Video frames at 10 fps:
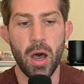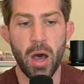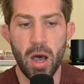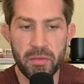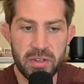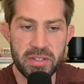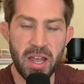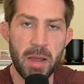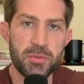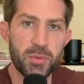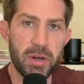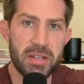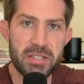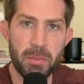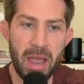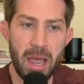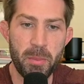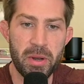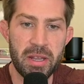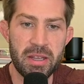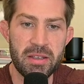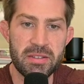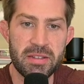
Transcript: oftentimes what ends up happening is